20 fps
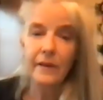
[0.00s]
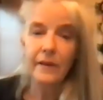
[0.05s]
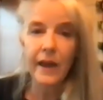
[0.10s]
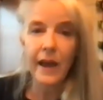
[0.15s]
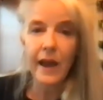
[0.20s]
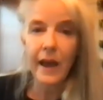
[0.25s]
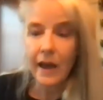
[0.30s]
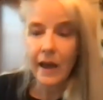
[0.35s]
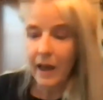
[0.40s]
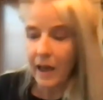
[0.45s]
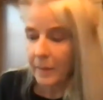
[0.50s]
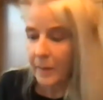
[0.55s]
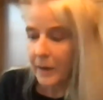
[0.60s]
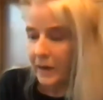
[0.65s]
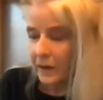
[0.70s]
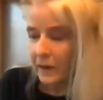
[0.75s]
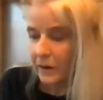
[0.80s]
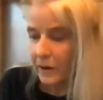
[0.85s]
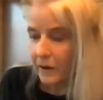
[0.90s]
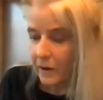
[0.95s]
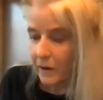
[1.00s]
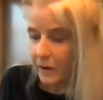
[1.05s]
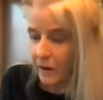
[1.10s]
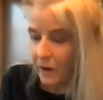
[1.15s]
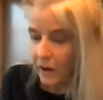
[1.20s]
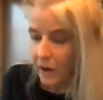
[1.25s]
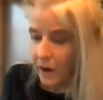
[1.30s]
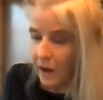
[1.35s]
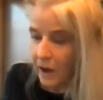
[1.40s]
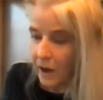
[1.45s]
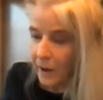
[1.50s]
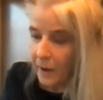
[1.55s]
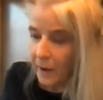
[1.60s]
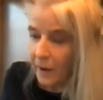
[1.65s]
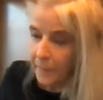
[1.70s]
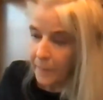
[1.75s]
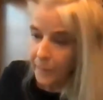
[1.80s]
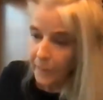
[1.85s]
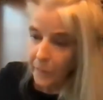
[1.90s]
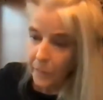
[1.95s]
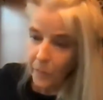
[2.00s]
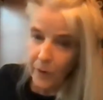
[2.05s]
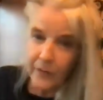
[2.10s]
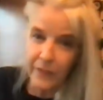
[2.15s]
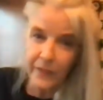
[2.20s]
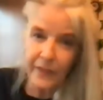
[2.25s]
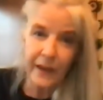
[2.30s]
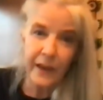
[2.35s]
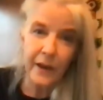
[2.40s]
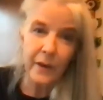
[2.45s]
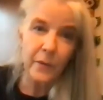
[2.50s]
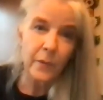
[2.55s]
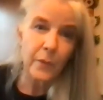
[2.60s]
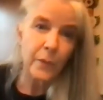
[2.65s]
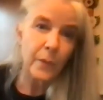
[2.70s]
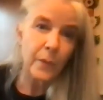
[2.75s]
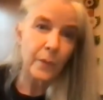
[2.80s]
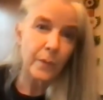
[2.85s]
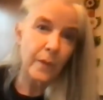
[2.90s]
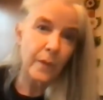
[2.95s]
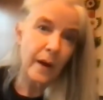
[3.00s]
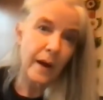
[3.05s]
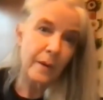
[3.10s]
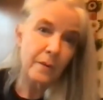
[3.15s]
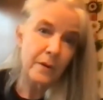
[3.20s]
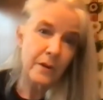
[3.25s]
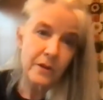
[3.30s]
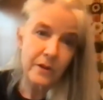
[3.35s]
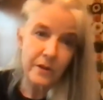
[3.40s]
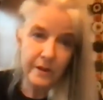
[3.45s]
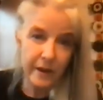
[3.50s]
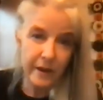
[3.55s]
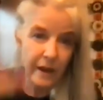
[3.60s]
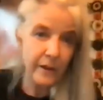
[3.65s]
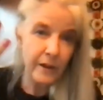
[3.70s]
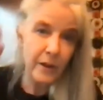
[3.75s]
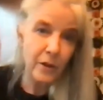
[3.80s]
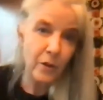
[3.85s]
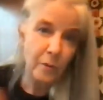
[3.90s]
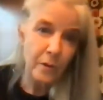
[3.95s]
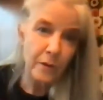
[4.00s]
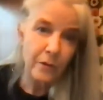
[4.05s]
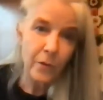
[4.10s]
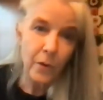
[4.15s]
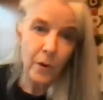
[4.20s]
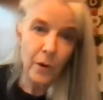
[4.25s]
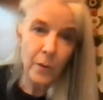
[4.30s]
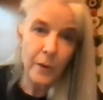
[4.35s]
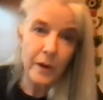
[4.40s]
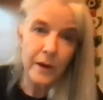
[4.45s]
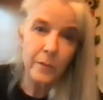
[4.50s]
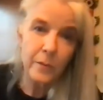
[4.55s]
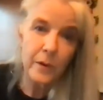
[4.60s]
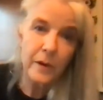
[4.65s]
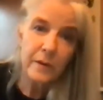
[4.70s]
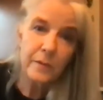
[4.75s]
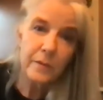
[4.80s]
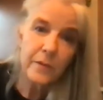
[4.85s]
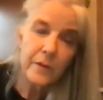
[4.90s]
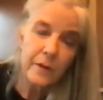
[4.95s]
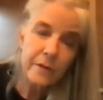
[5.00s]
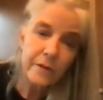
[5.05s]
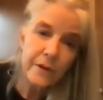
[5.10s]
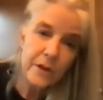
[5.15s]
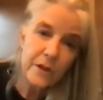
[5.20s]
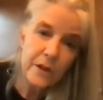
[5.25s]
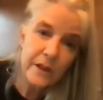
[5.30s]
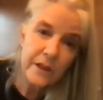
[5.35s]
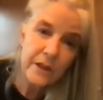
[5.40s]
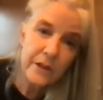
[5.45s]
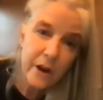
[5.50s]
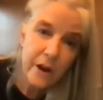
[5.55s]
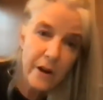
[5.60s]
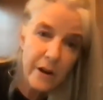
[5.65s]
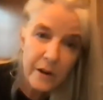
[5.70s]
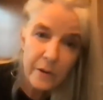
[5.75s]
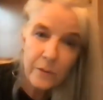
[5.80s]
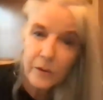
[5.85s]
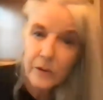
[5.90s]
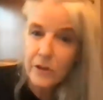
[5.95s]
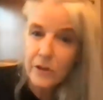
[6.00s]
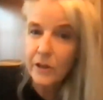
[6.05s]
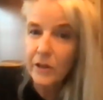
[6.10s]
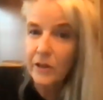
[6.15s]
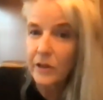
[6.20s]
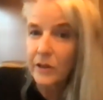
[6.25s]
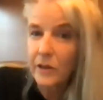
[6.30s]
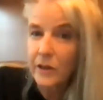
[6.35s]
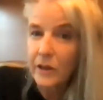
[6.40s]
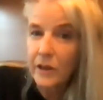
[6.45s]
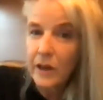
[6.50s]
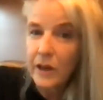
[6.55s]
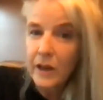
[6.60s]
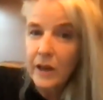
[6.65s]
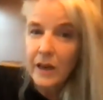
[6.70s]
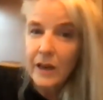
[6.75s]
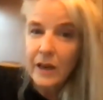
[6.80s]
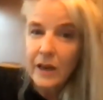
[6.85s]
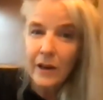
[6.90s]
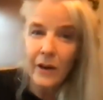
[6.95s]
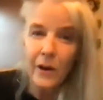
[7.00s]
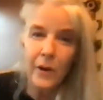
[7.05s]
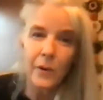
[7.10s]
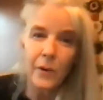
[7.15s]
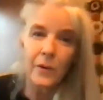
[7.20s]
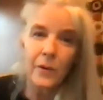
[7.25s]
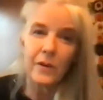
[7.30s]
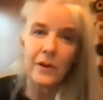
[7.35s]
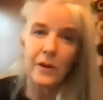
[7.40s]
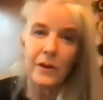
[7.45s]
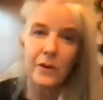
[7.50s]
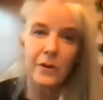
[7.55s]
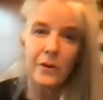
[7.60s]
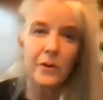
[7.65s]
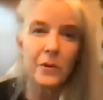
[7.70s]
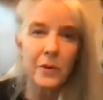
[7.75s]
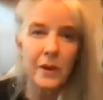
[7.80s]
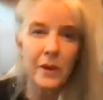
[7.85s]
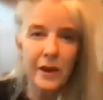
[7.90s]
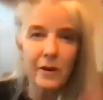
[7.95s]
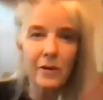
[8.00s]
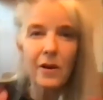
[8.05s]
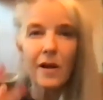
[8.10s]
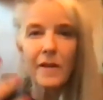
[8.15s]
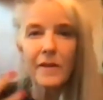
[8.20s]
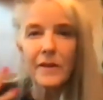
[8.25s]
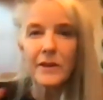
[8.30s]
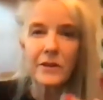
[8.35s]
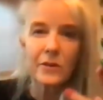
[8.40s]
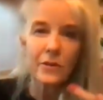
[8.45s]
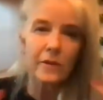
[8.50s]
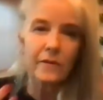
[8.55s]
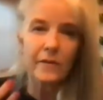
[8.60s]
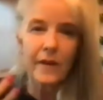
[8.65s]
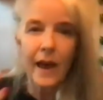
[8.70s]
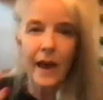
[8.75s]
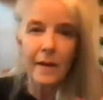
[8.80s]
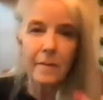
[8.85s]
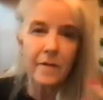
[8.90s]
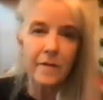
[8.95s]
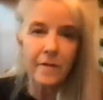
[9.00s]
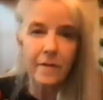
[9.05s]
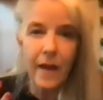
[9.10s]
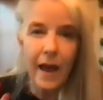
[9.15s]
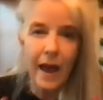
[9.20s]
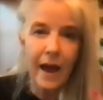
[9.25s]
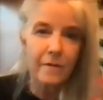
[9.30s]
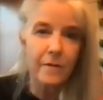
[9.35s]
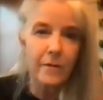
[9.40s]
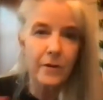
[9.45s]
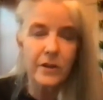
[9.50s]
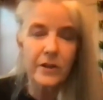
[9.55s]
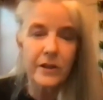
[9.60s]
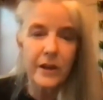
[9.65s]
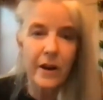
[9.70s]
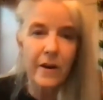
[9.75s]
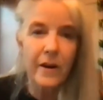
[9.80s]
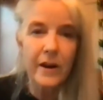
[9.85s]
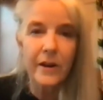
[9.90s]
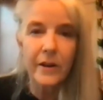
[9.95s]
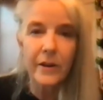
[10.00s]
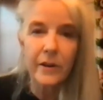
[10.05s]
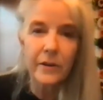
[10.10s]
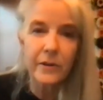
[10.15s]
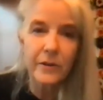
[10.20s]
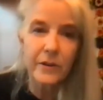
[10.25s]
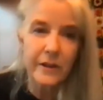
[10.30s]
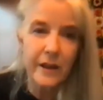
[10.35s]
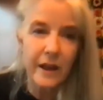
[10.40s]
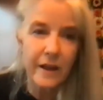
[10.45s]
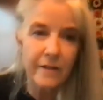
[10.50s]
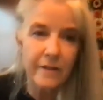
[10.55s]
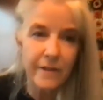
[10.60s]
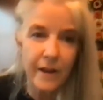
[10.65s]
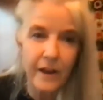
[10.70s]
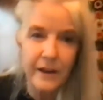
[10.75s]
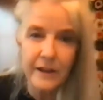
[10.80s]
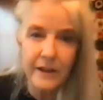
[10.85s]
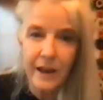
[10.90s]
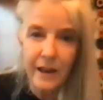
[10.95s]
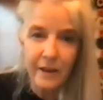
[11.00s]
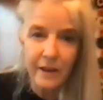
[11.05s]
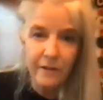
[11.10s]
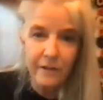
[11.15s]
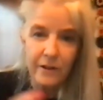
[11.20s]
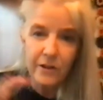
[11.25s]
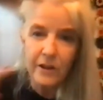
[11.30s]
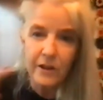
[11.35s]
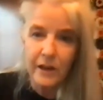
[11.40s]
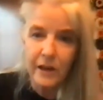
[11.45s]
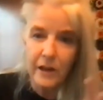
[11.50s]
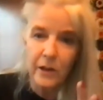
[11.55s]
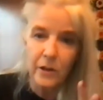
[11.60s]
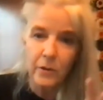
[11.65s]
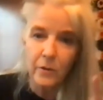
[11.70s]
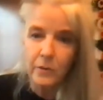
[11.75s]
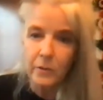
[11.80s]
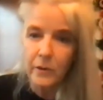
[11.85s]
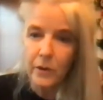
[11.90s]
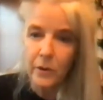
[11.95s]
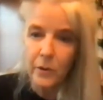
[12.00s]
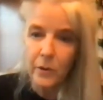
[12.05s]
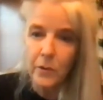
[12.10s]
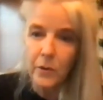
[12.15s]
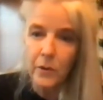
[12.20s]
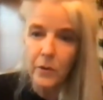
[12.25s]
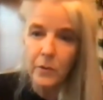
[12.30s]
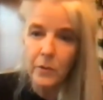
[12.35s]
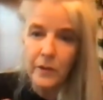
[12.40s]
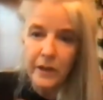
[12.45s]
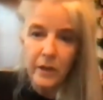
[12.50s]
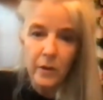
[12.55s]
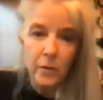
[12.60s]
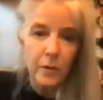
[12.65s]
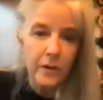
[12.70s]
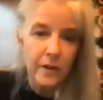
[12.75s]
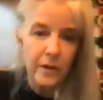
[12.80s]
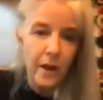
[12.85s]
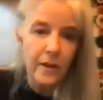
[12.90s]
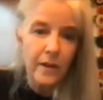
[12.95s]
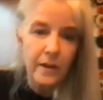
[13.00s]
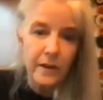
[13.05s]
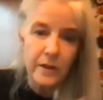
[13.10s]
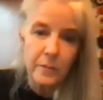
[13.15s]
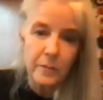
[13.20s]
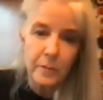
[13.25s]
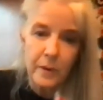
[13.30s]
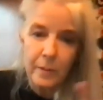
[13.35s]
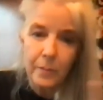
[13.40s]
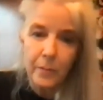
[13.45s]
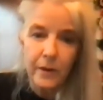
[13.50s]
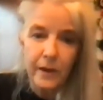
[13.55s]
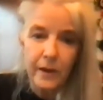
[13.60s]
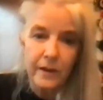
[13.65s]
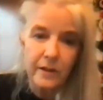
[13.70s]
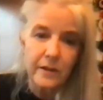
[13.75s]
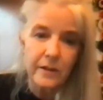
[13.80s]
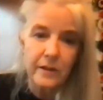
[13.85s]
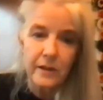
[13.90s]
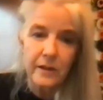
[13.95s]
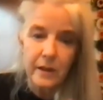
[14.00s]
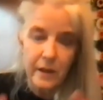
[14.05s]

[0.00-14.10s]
Yeah. I mean, one thing I was telling you before we officially started was just, you know, you hear all this sort of adversarial stuff on television, and you deal with all these people as